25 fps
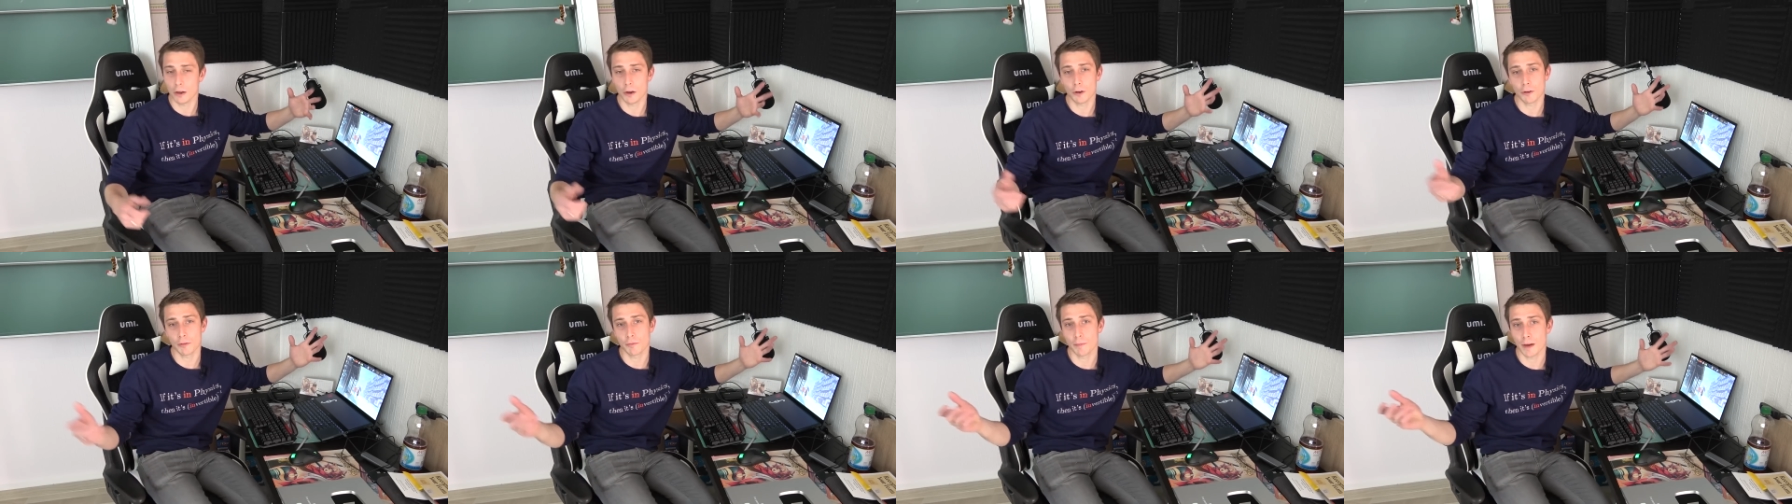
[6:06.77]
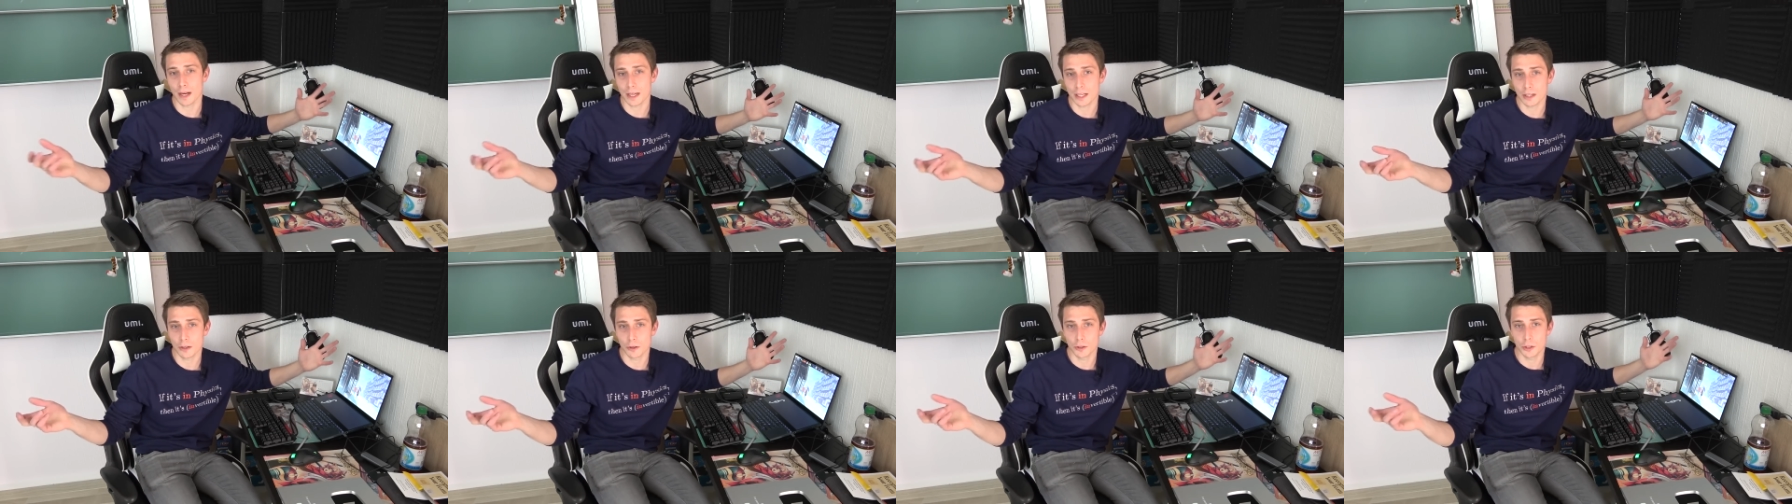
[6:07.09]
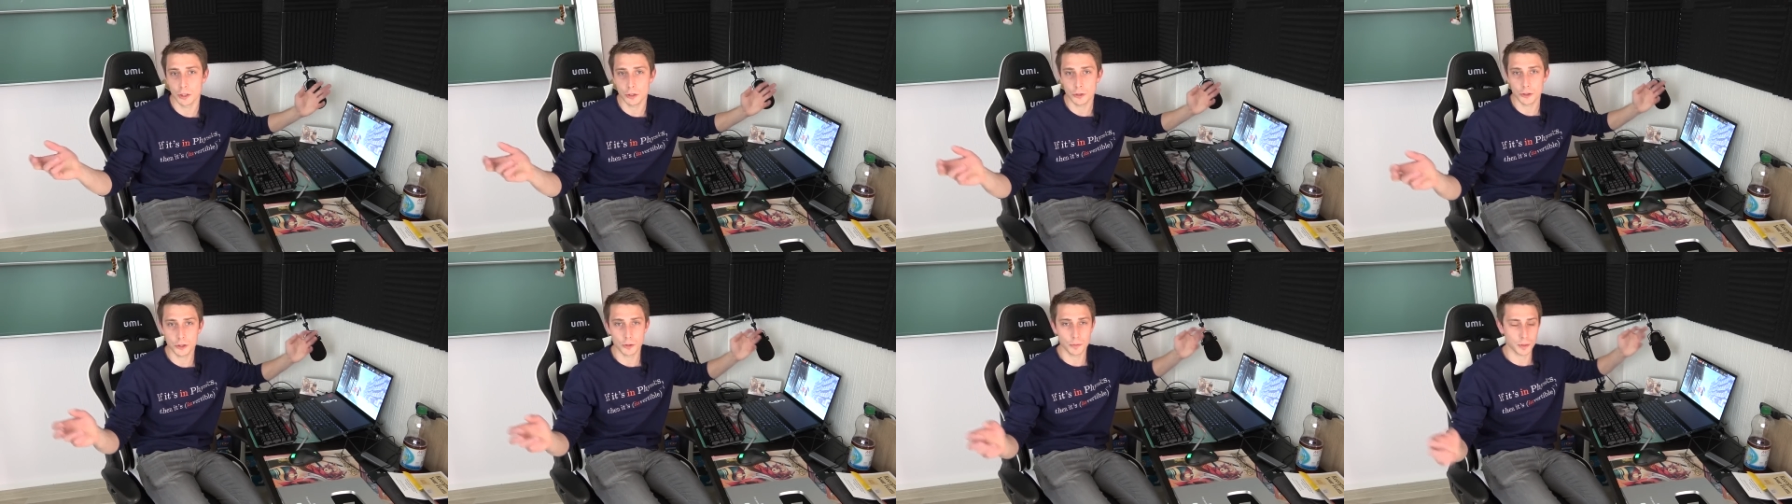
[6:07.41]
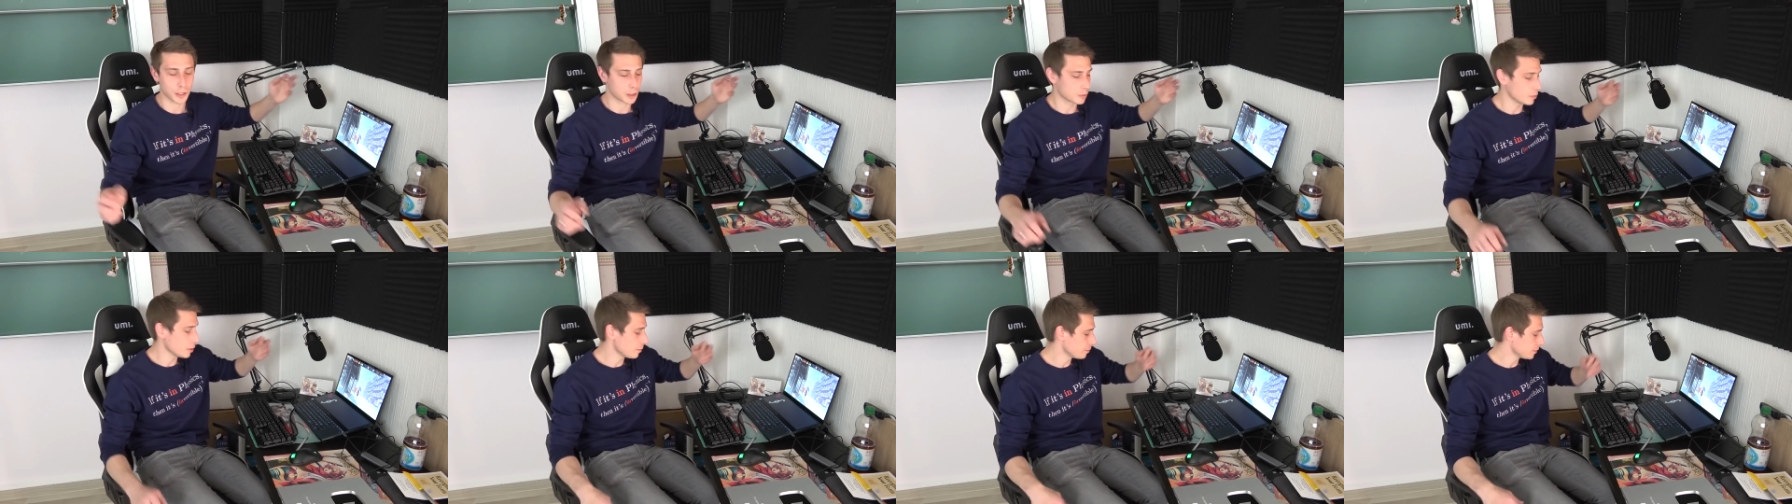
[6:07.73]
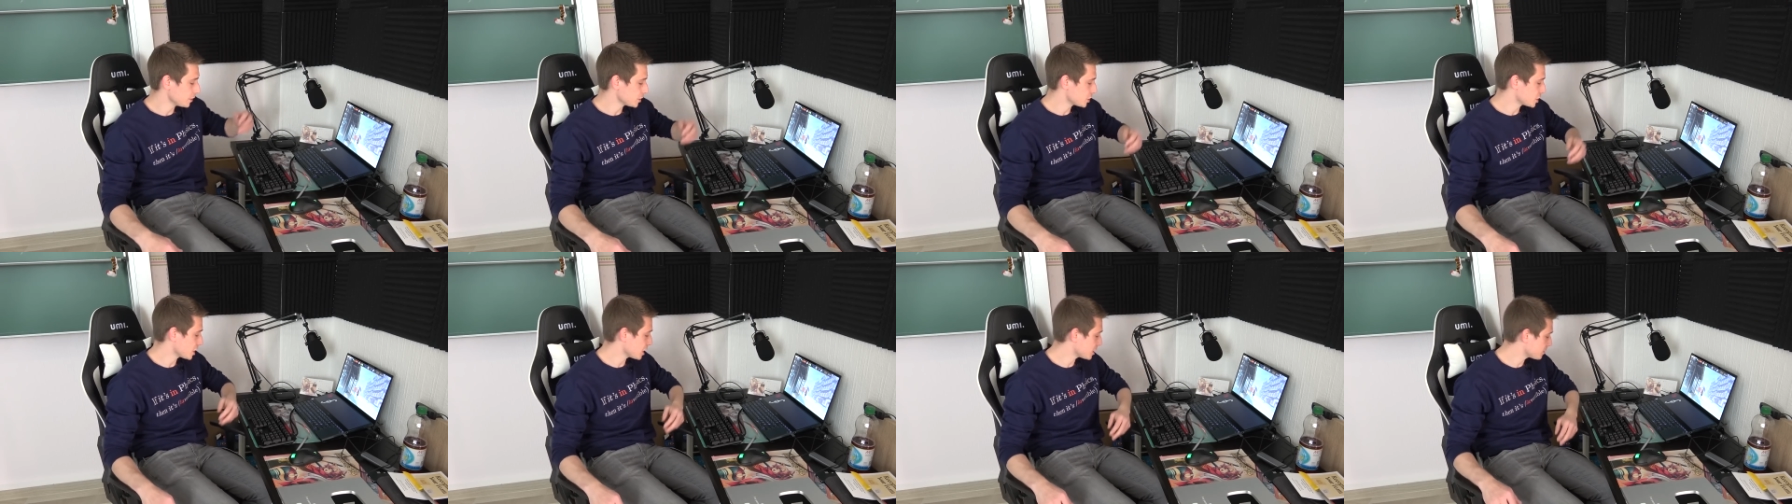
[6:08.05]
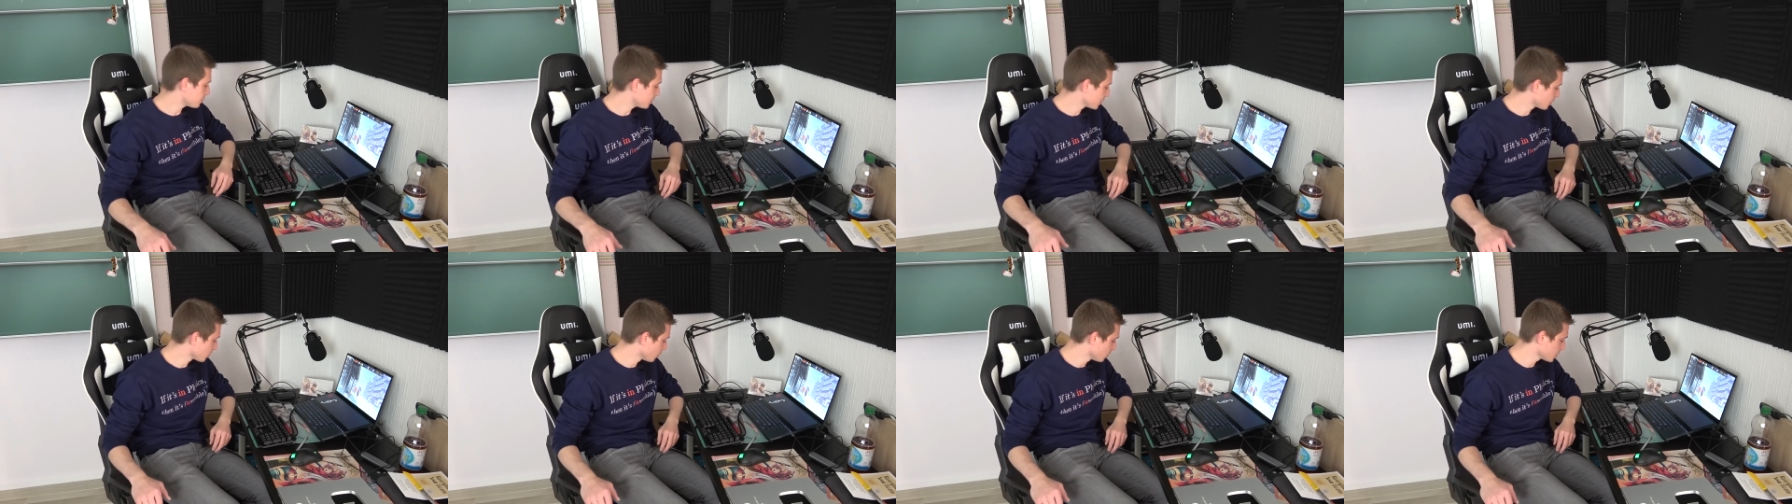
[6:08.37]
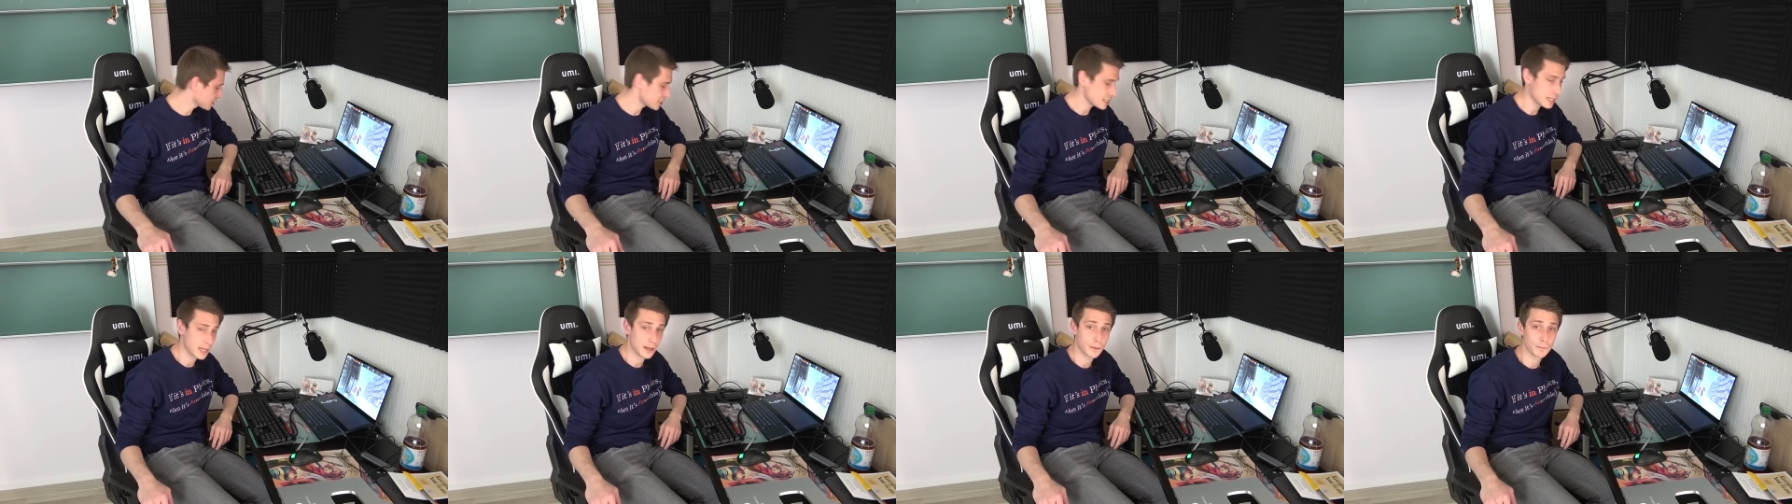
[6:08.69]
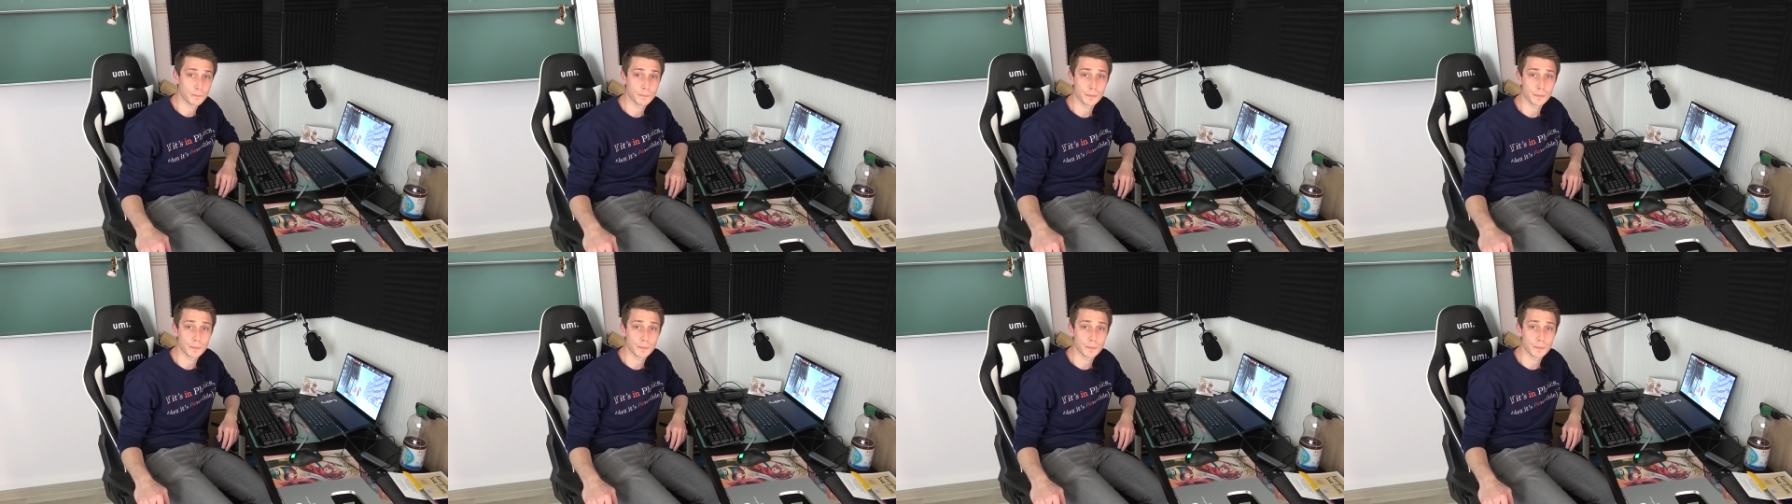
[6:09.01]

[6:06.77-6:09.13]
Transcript: lot of money on YouTube equipment just because